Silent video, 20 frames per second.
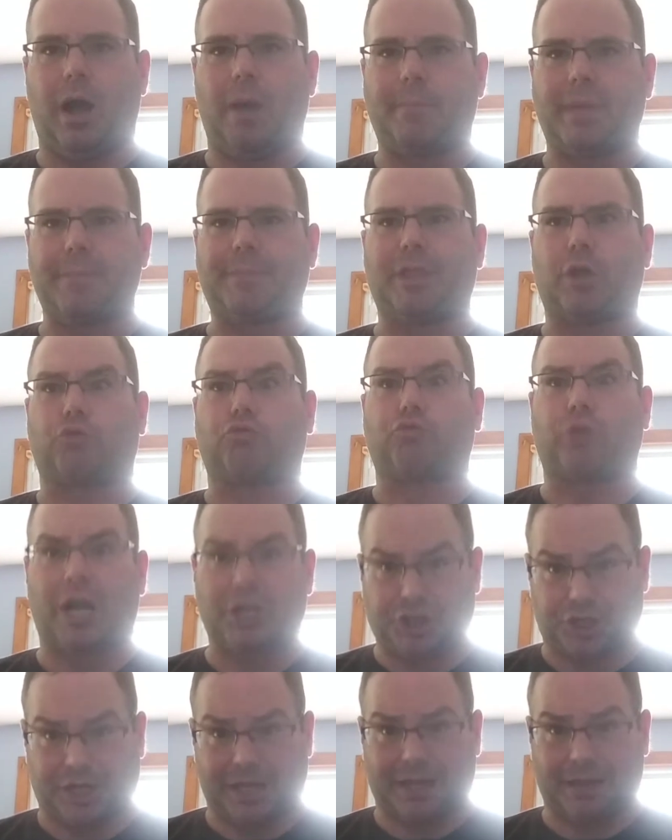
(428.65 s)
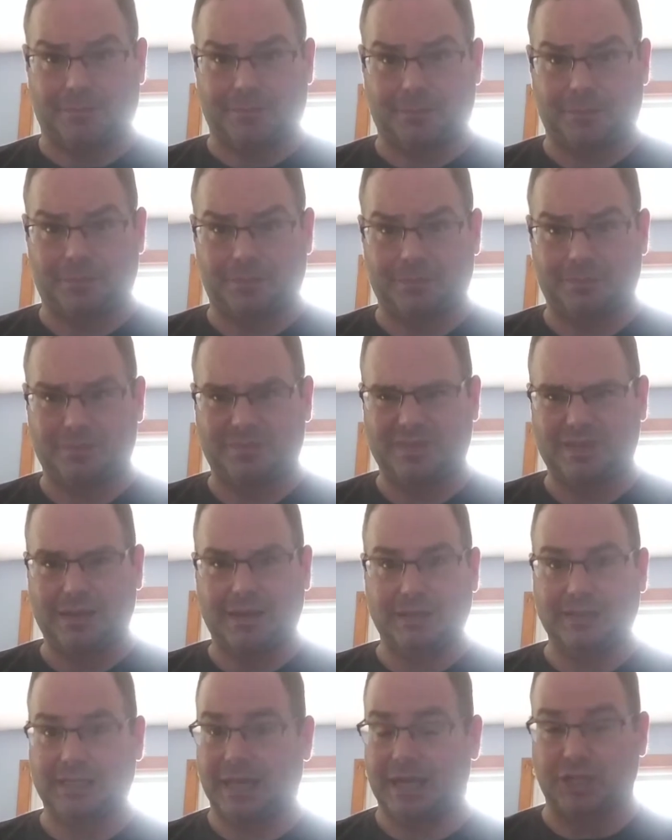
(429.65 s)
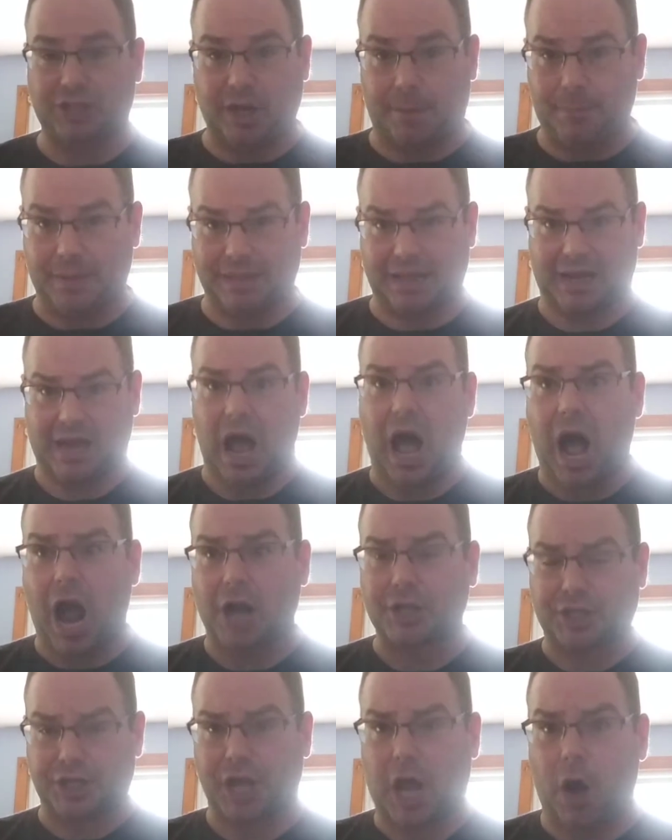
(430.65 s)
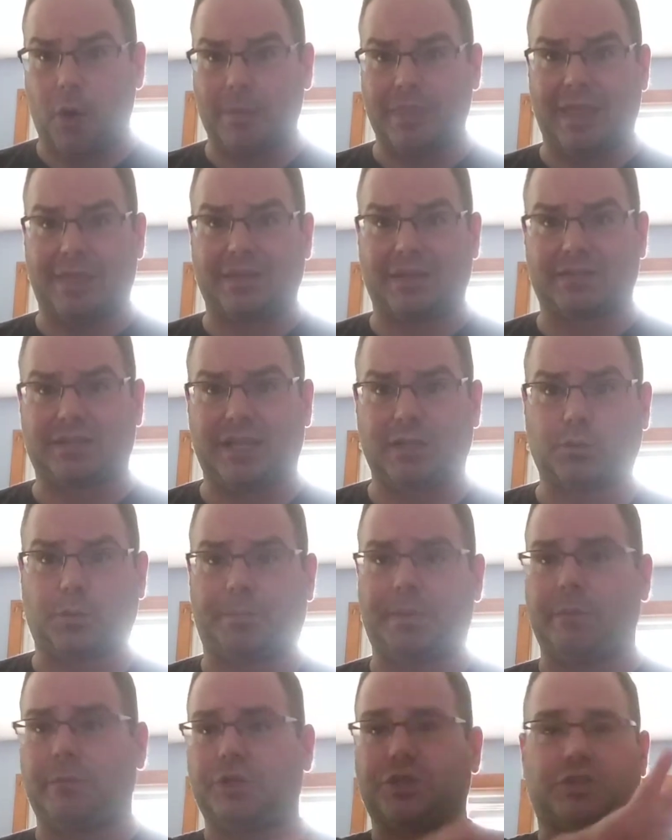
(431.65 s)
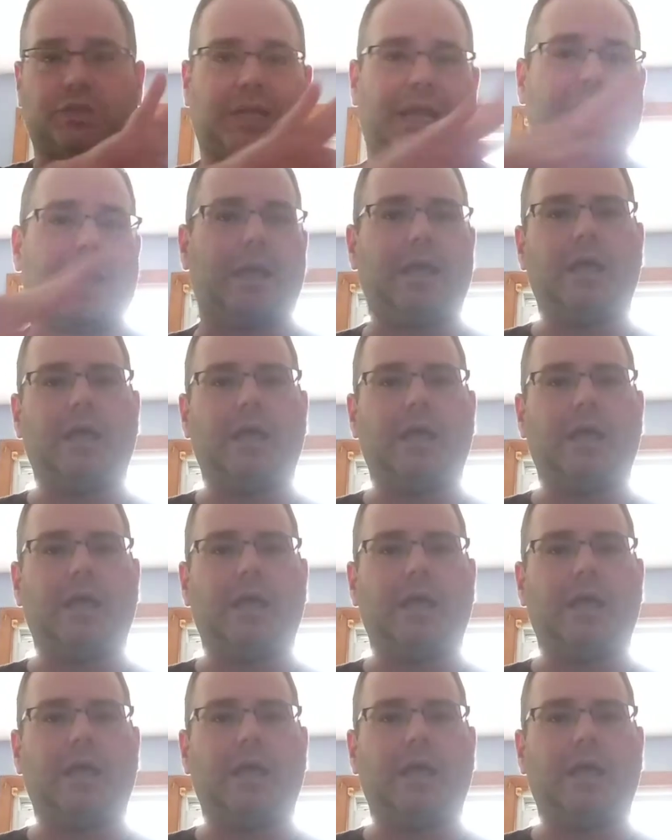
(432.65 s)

people are rushing to jump in their car to go, and then there's scenes where people just